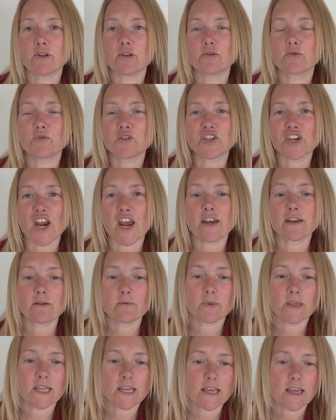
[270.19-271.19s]
who
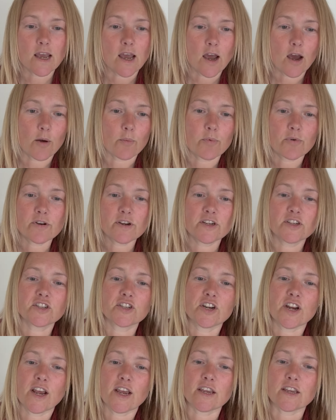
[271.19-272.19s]
genuinely
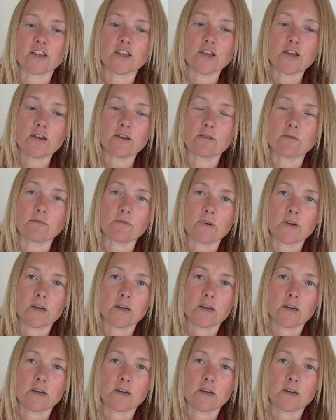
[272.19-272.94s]
appreciate you.